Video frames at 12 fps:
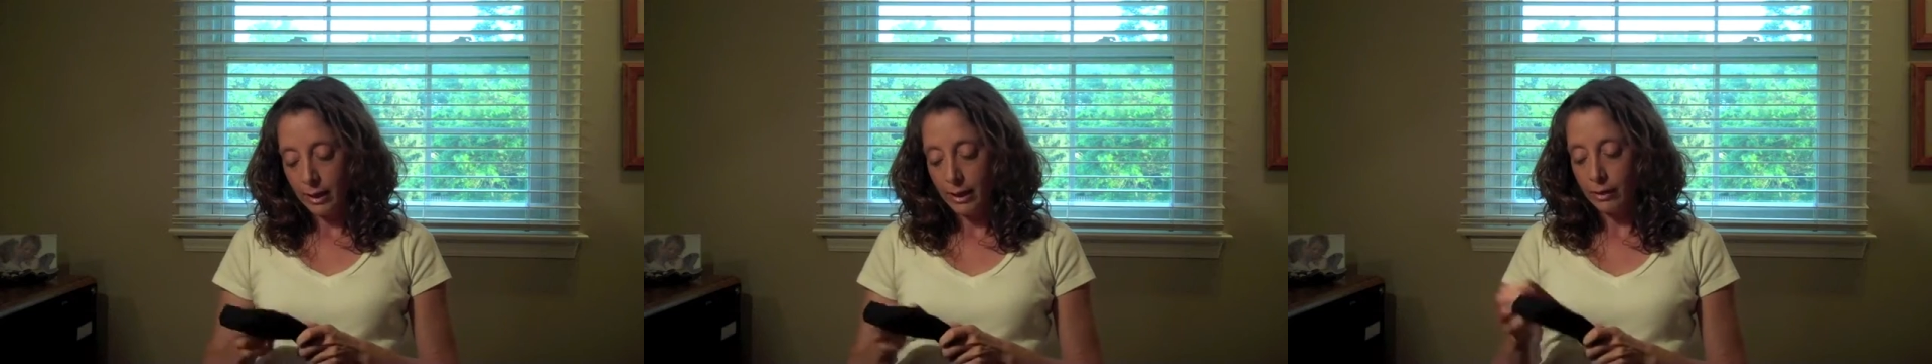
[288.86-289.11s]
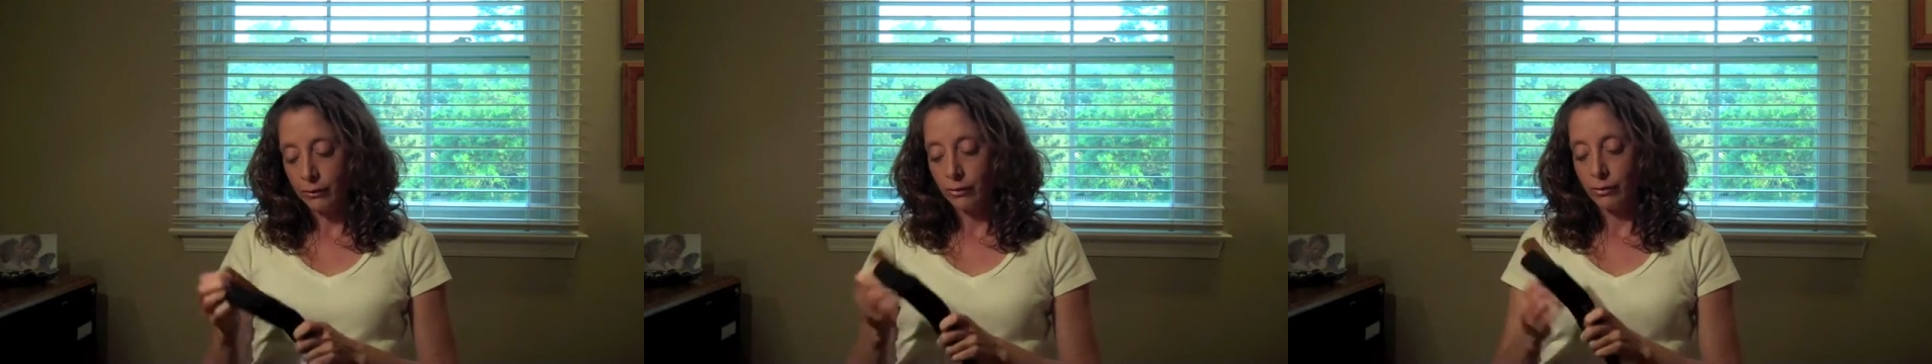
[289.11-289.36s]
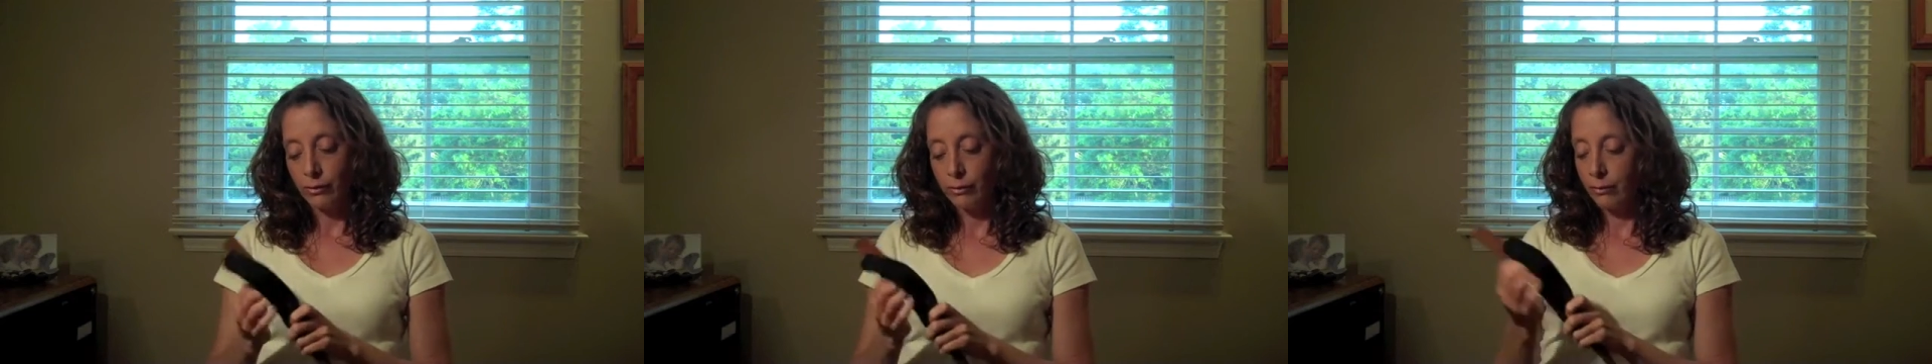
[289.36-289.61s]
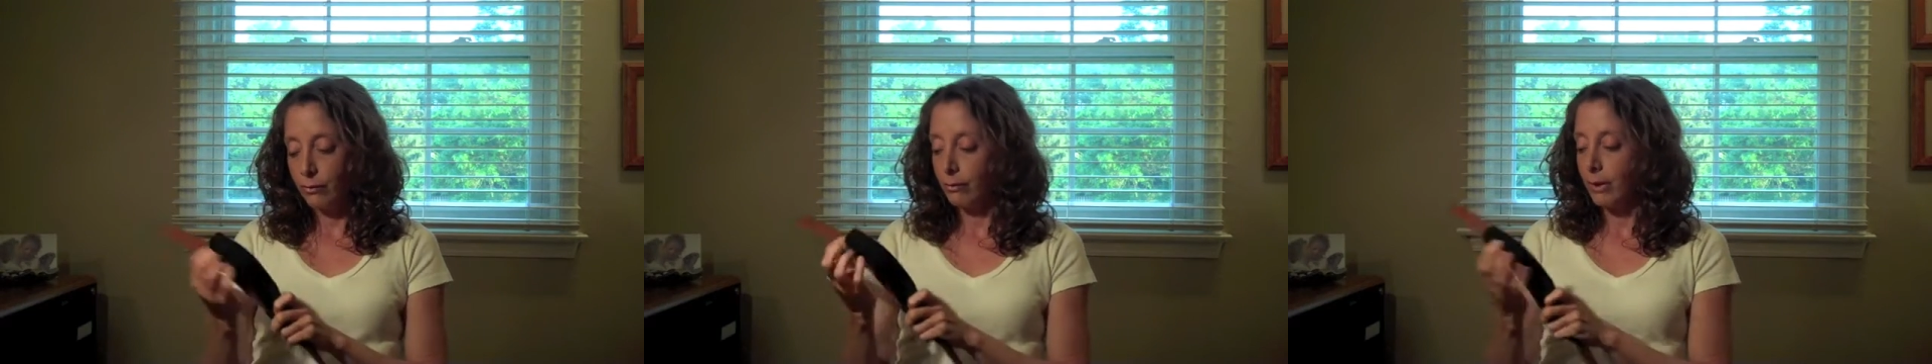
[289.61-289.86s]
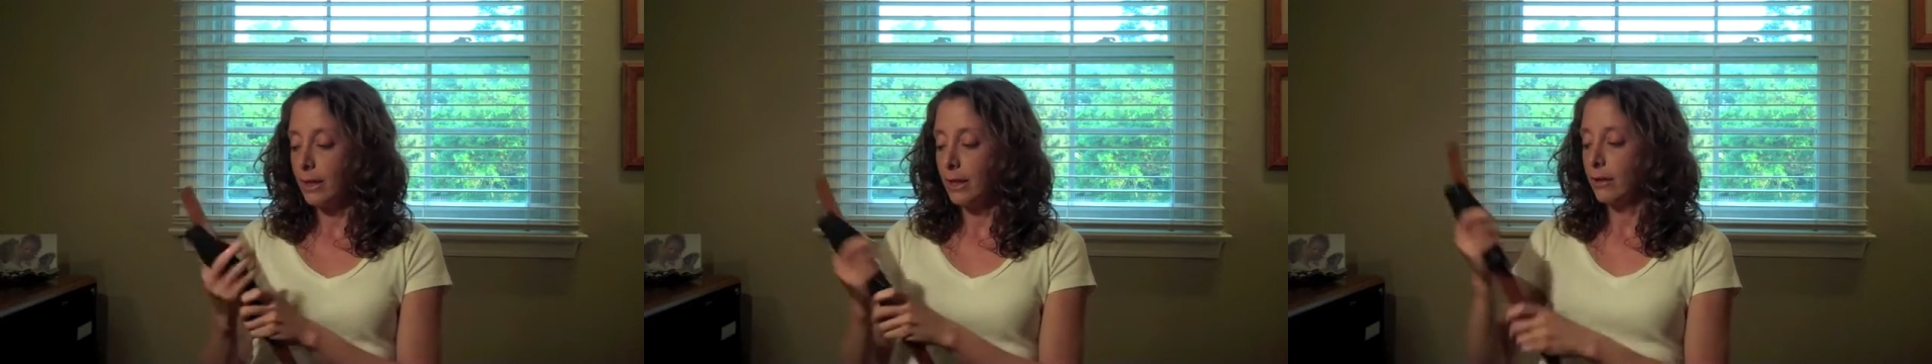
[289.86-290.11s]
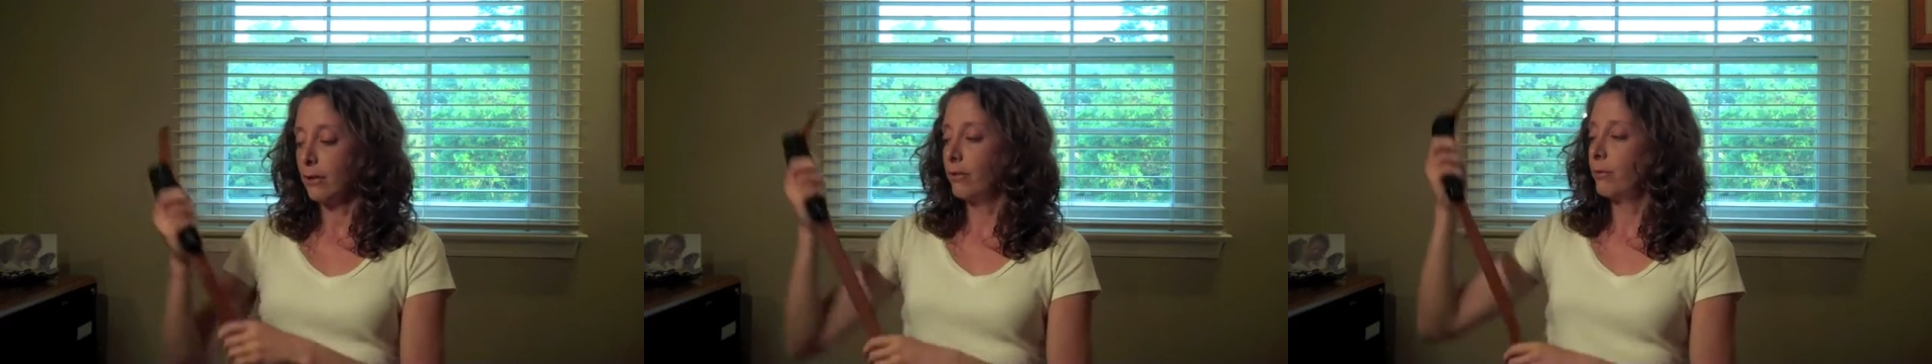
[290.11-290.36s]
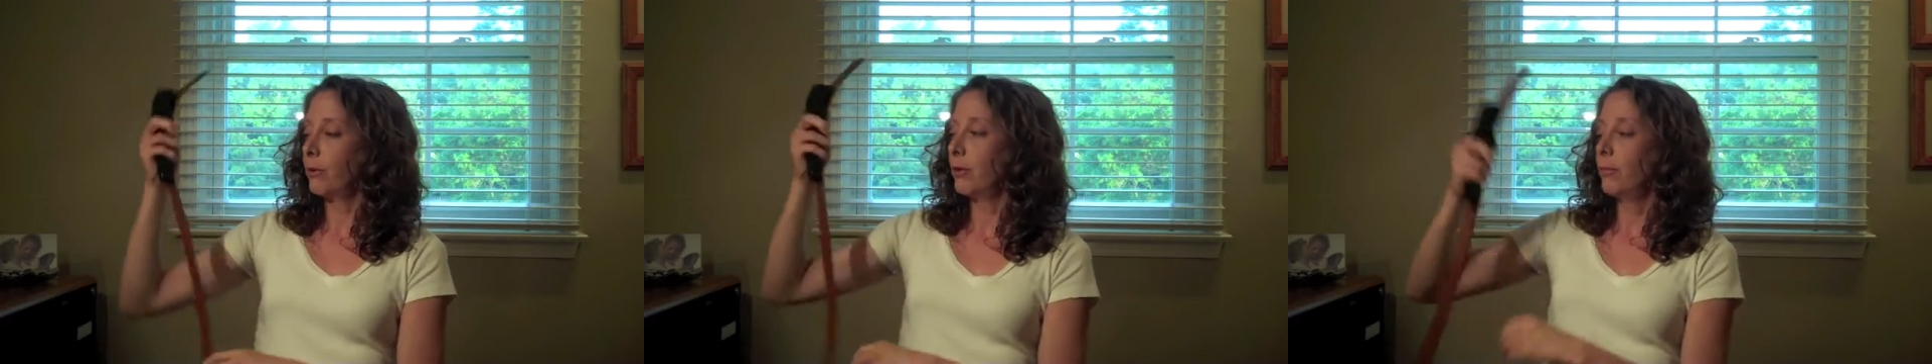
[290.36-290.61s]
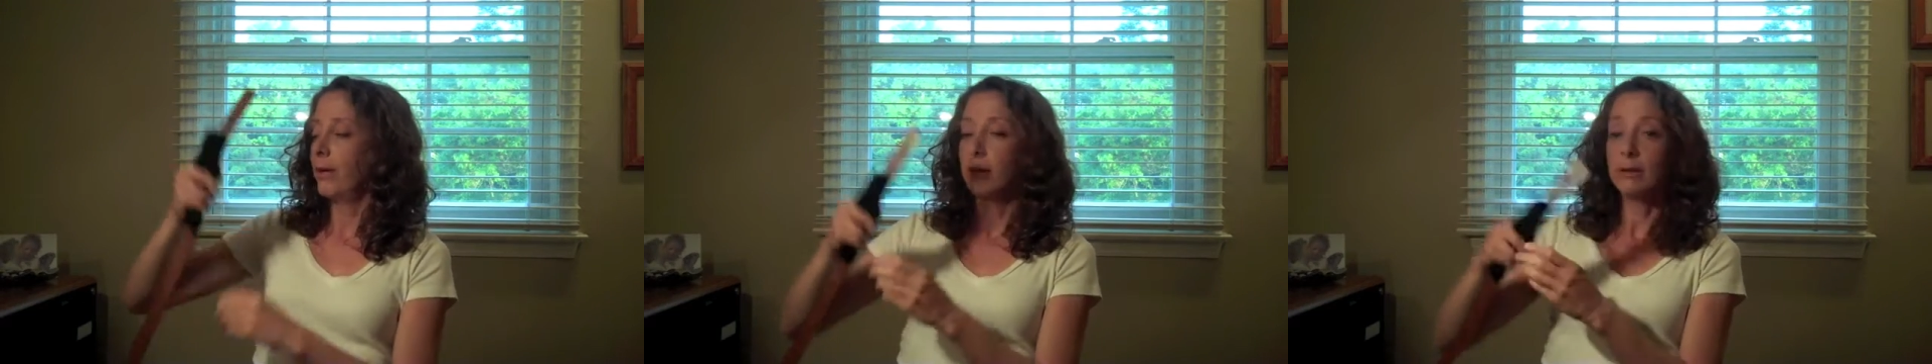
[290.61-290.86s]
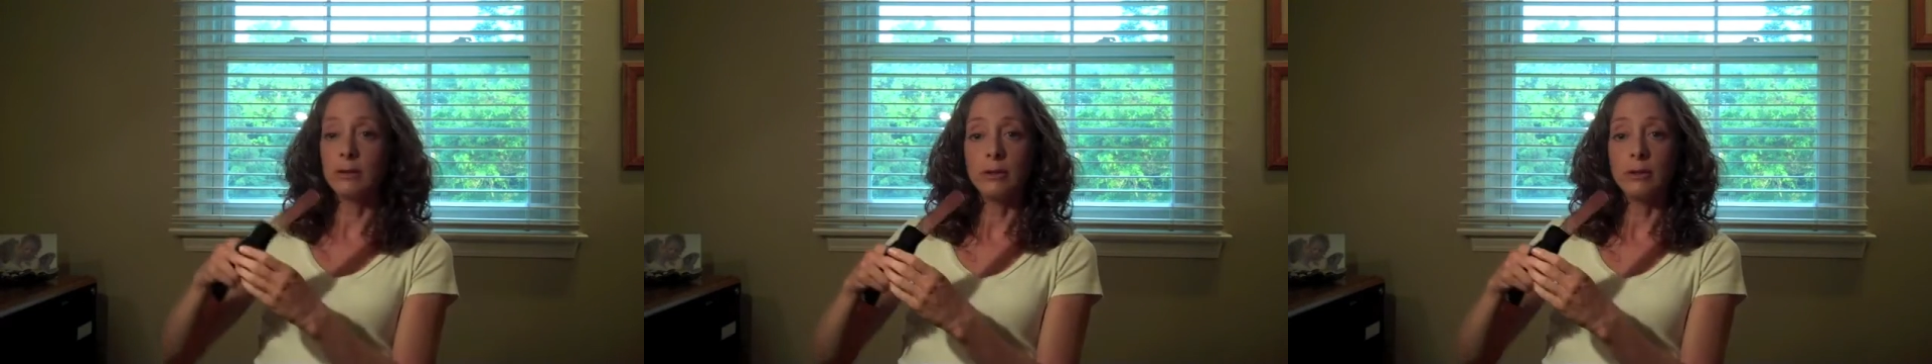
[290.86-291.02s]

As you're threading it through your belt